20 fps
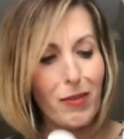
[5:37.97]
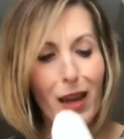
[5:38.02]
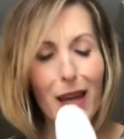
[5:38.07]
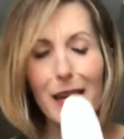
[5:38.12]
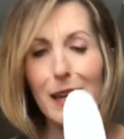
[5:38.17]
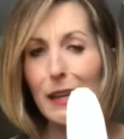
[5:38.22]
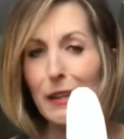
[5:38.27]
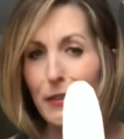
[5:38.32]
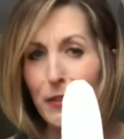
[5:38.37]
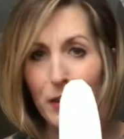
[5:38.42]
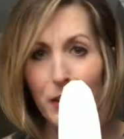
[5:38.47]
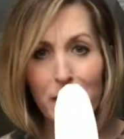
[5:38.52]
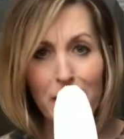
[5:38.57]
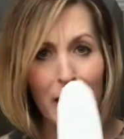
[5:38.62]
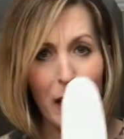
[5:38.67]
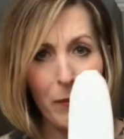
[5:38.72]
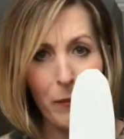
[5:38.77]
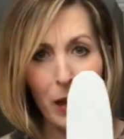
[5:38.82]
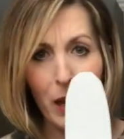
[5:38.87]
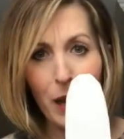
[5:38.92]
Easter's
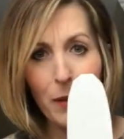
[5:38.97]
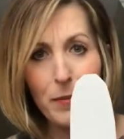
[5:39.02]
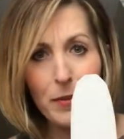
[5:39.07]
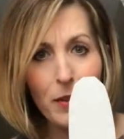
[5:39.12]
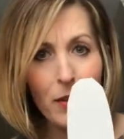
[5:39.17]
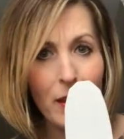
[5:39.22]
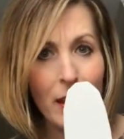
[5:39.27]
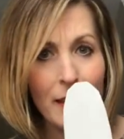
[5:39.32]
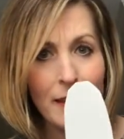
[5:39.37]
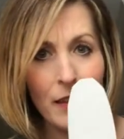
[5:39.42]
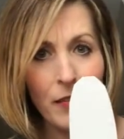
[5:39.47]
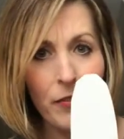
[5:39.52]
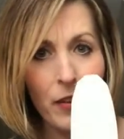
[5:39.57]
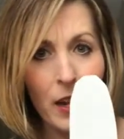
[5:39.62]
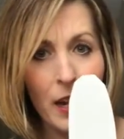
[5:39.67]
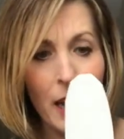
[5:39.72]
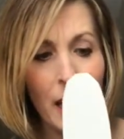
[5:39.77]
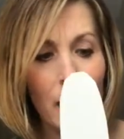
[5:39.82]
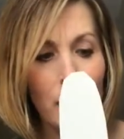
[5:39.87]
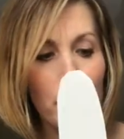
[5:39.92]
coming up, so that's a fun
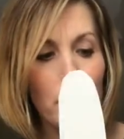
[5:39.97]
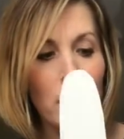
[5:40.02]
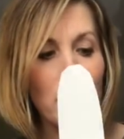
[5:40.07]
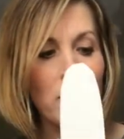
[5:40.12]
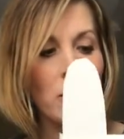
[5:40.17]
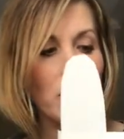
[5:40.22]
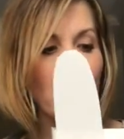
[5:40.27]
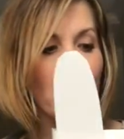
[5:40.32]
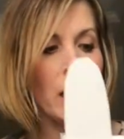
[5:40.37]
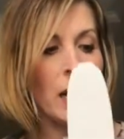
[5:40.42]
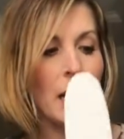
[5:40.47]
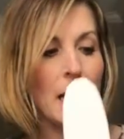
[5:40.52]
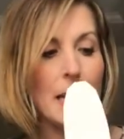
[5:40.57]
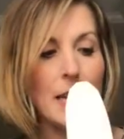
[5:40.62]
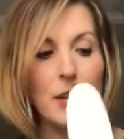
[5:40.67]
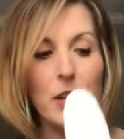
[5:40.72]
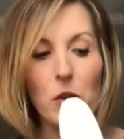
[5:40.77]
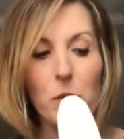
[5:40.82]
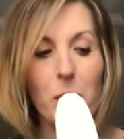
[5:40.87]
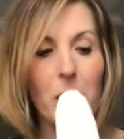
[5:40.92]
animal to turn it
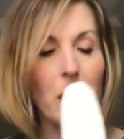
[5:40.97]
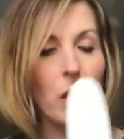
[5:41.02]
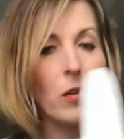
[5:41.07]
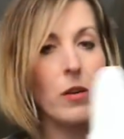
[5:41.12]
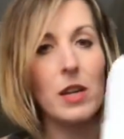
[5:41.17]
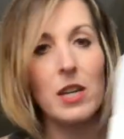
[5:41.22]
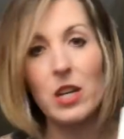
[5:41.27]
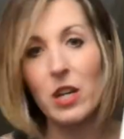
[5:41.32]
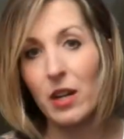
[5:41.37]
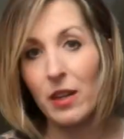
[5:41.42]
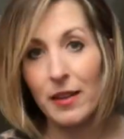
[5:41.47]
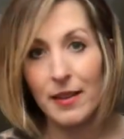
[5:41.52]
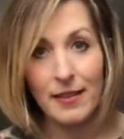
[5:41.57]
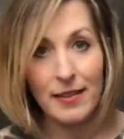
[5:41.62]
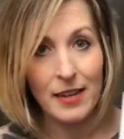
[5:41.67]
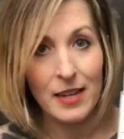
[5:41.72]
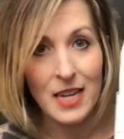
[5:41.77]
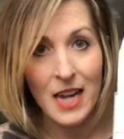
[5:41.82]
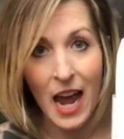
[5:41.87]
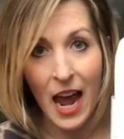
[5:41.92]
into, but you can turn this
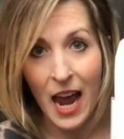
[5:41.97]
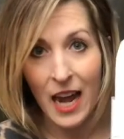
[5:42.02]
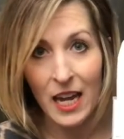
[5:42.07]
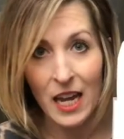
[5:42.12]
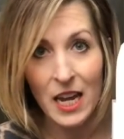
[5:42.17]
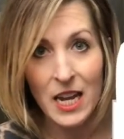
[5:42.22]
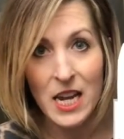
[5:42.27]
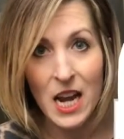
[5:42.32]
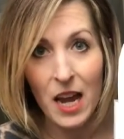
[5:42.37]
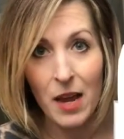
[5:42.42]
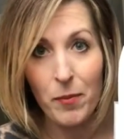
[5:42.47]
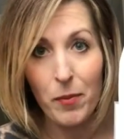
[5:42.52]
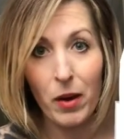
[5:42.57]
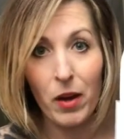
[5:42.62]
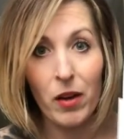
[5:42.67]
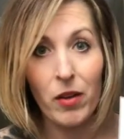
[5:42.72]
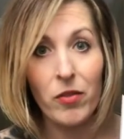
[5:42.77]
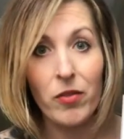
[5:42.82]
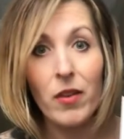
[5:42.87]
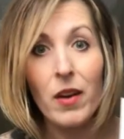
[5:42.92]
into any type
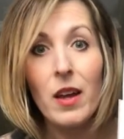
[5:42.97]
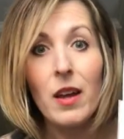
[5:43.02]
of